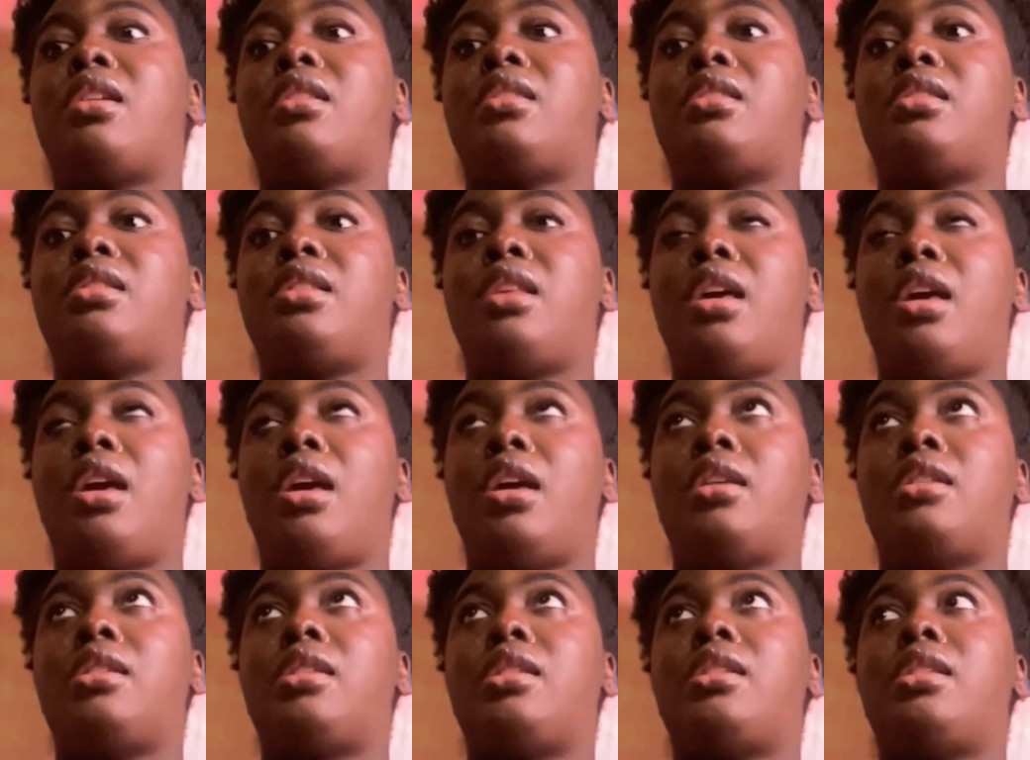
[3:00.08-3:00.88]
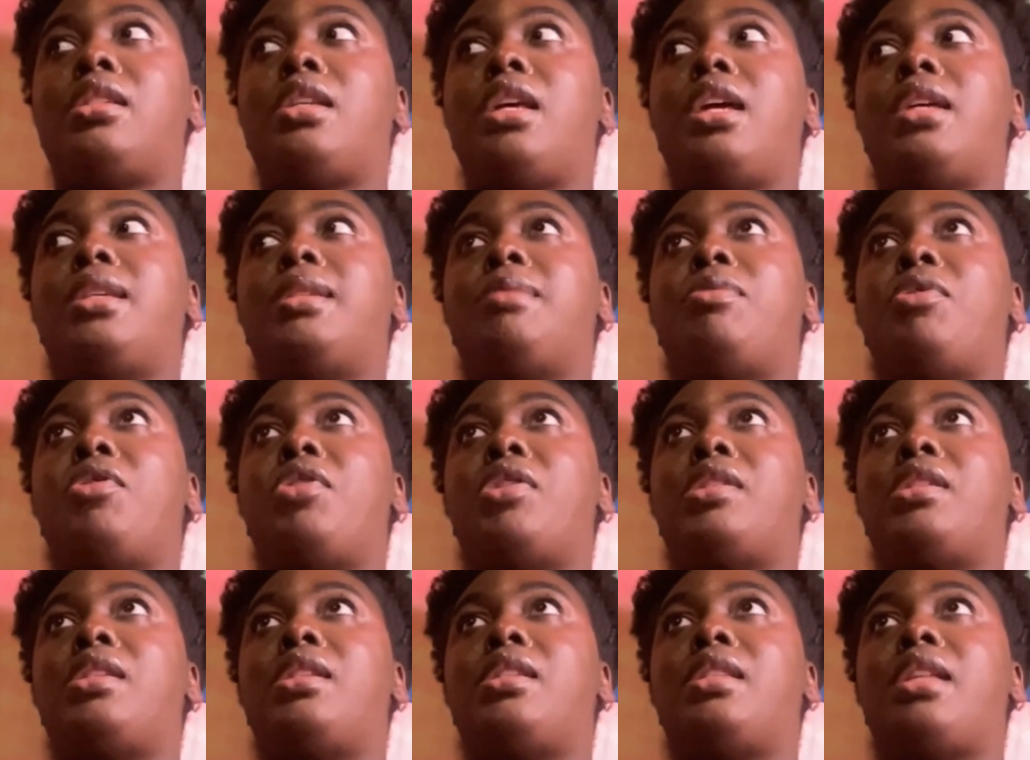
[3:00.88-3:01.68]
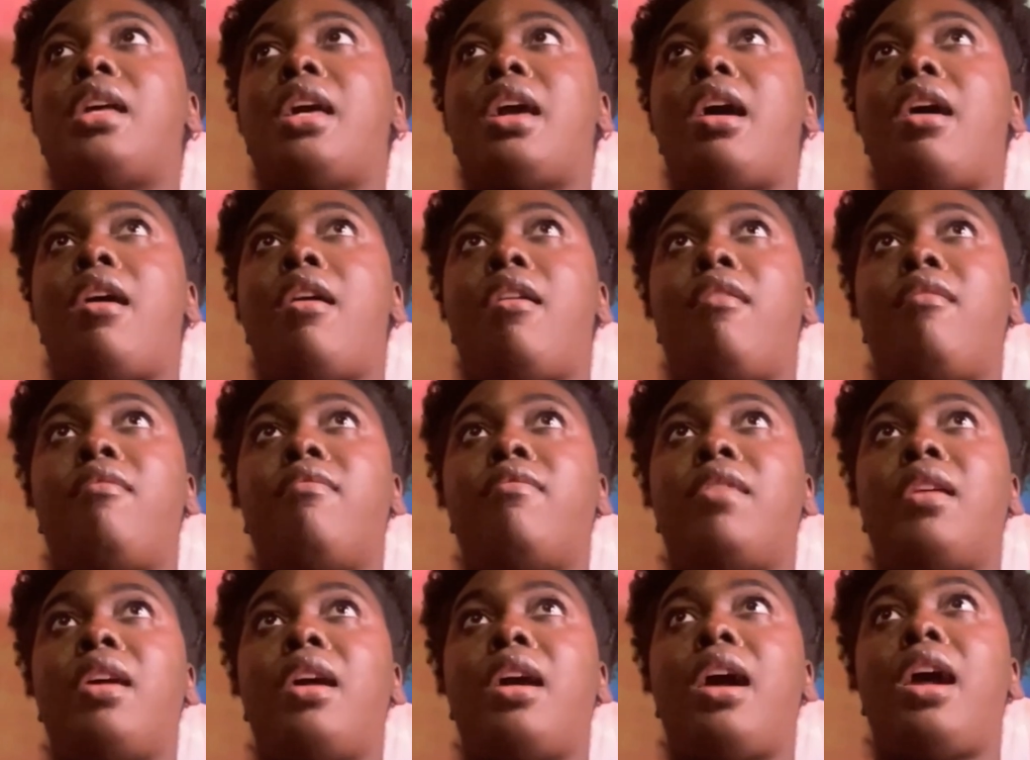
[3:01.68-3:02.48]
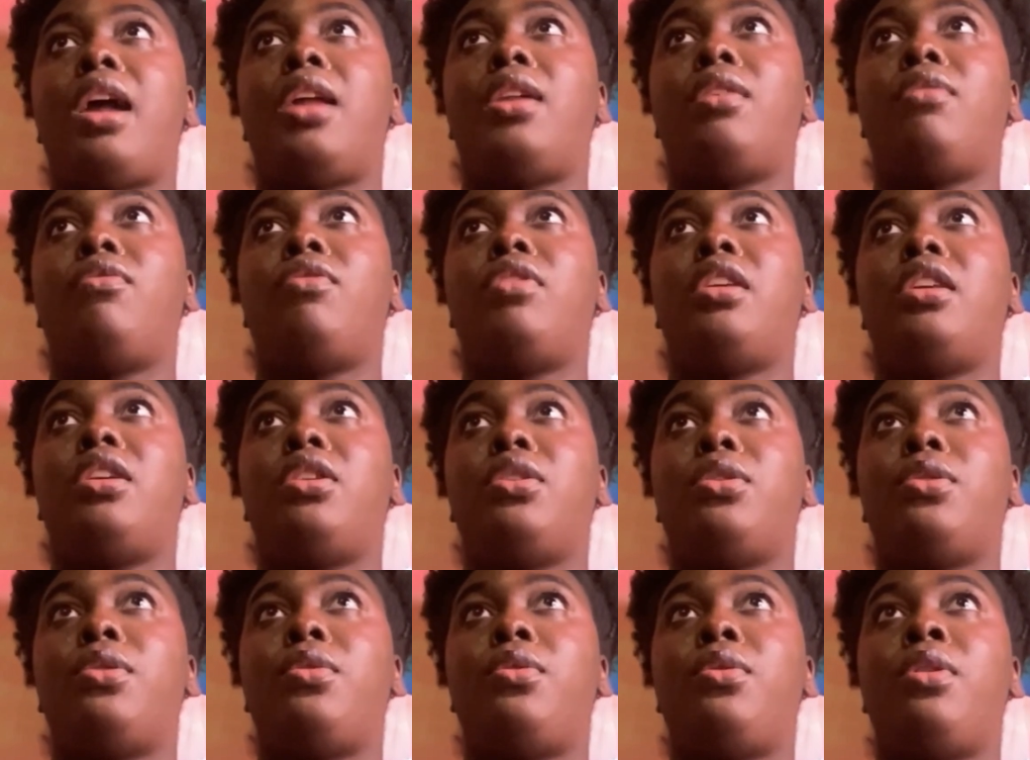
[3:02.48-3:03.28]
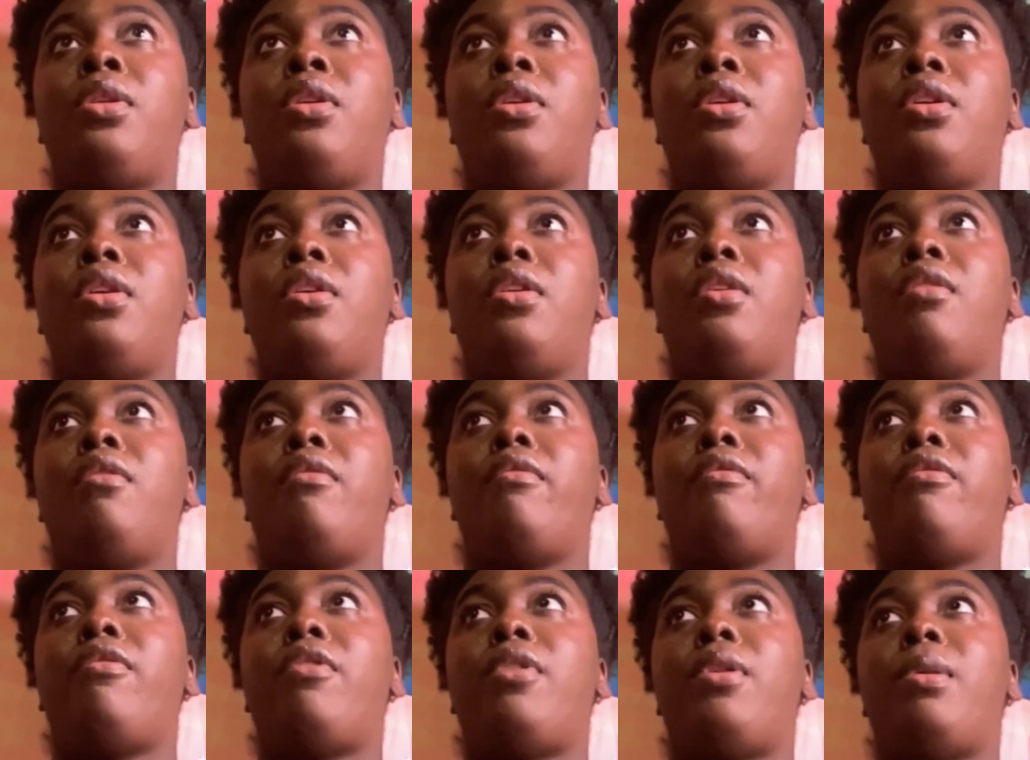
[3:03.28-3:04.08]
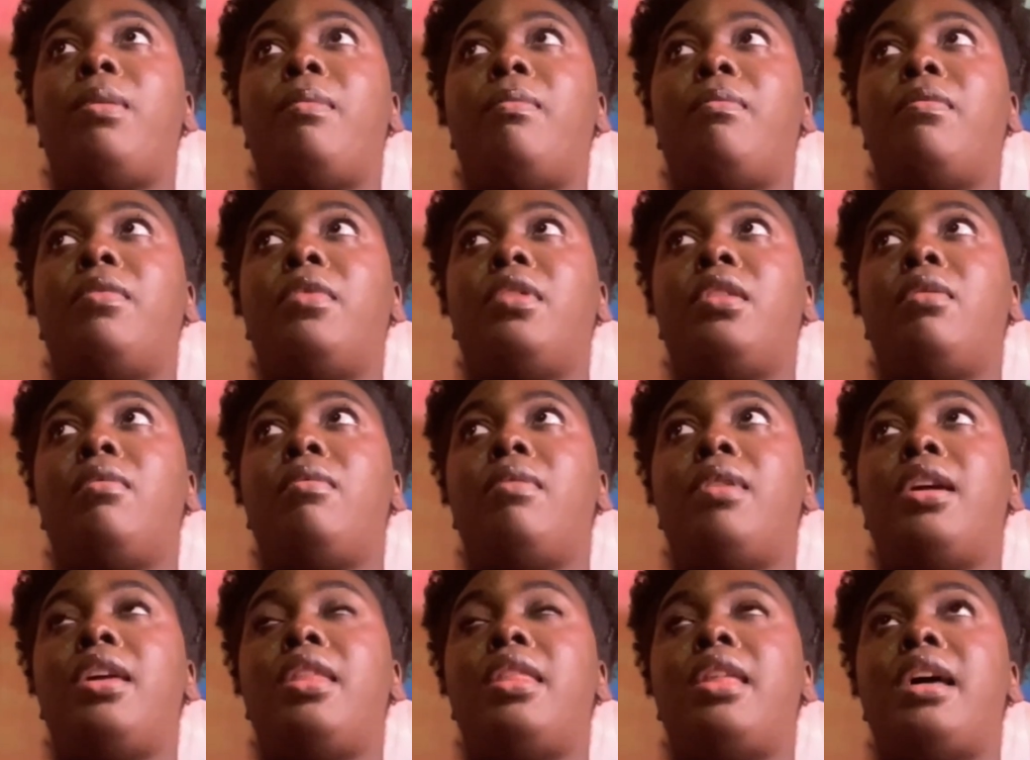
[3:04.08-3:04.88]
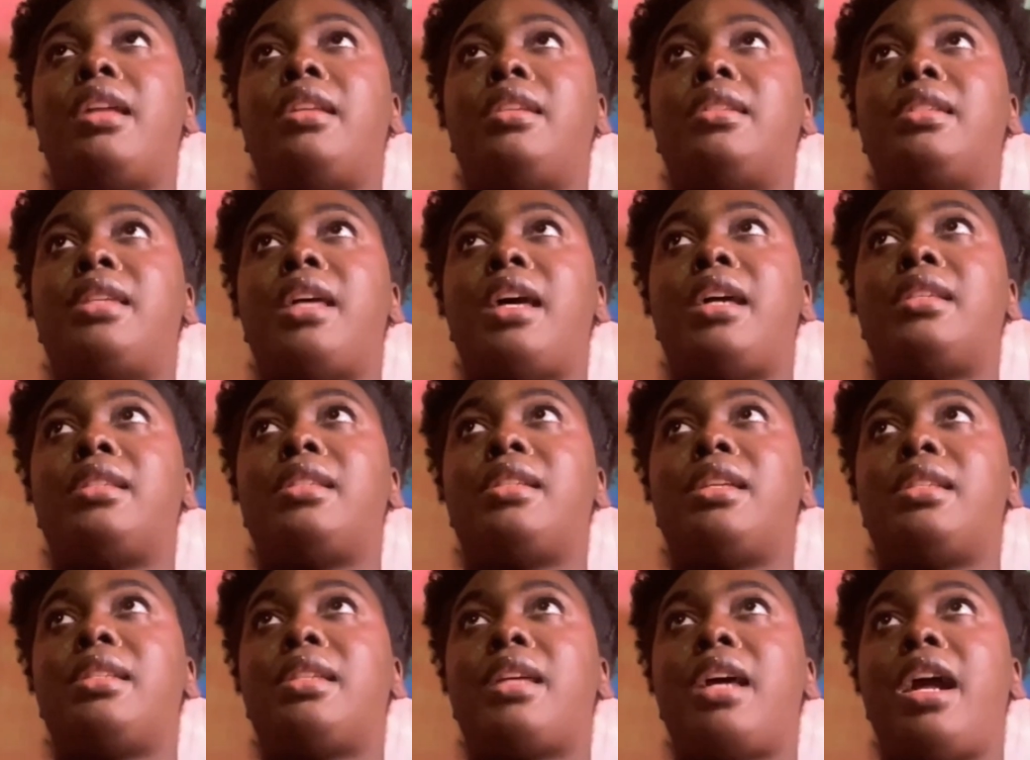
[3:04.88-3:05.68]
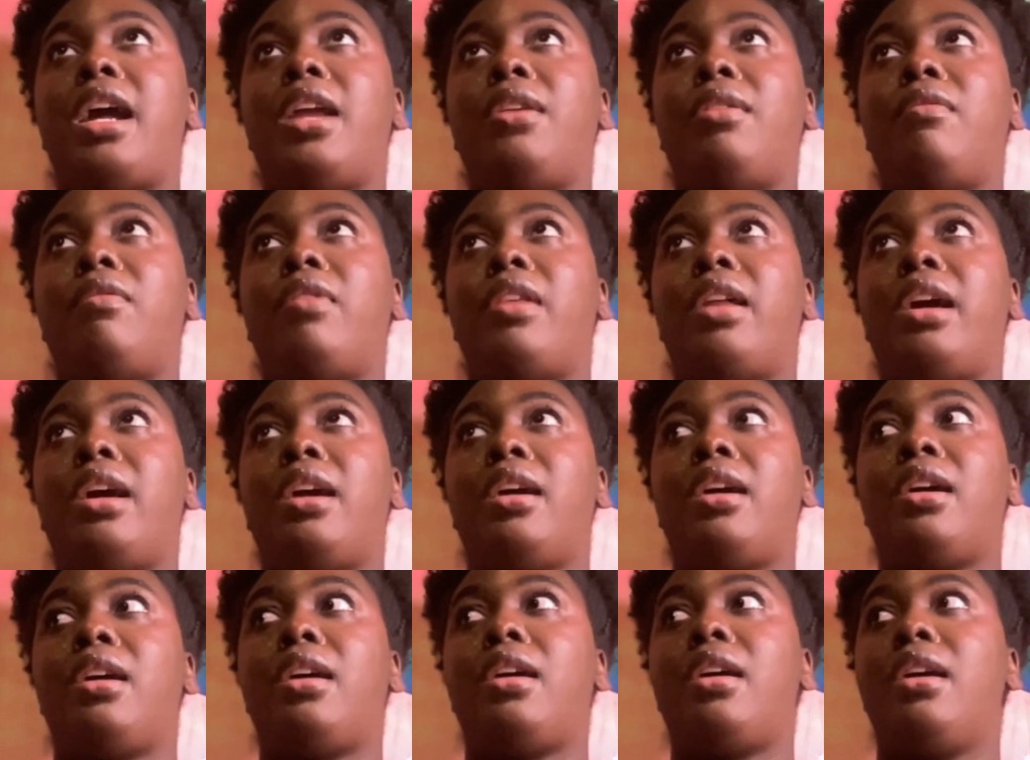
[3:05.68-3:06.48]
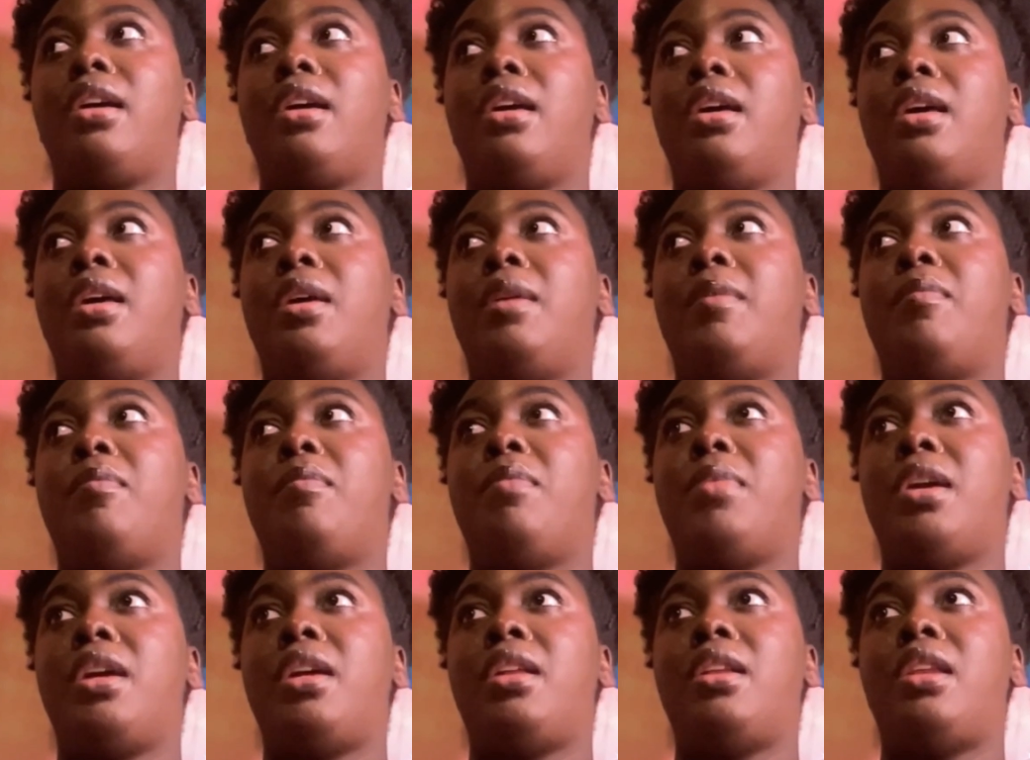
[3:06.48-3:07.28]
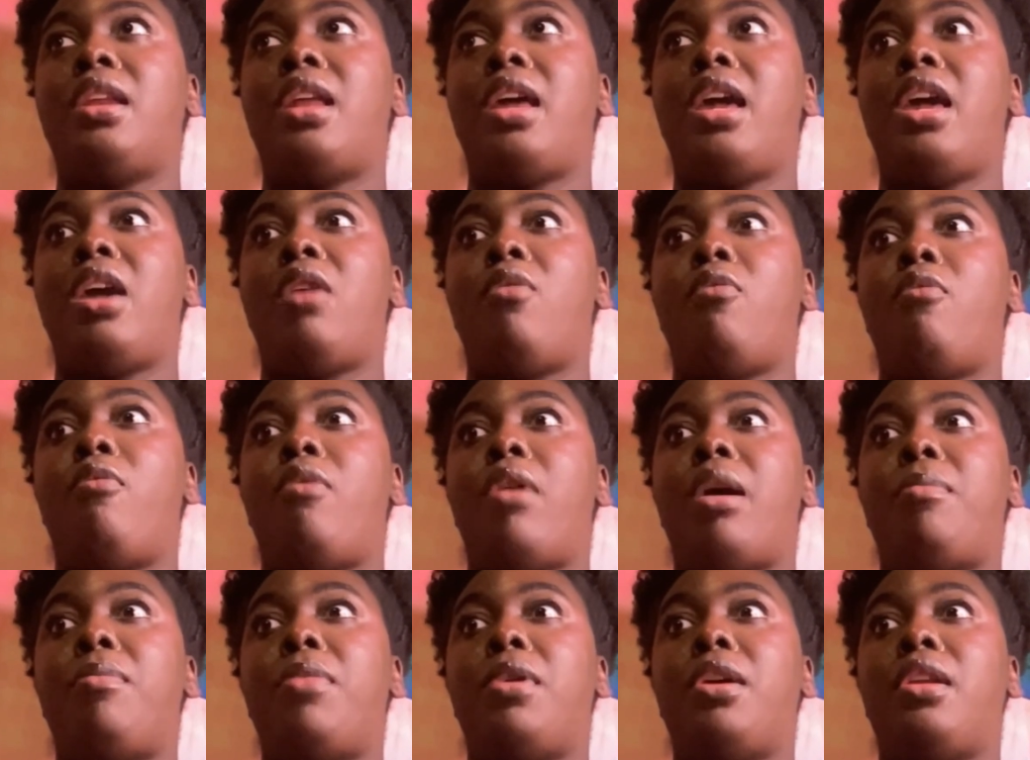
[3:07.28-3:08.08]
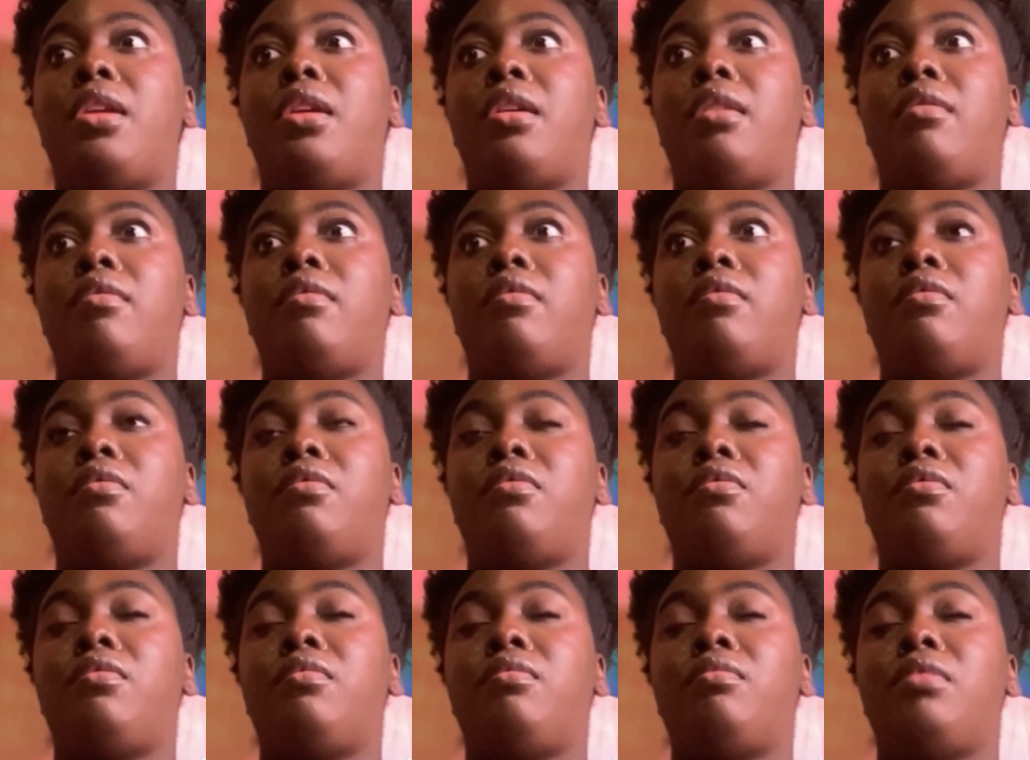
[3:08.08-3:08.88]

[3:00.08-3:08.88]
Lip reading: things, say experiences they have, and kind of heal from the way that sex has kind of like been a weapon of,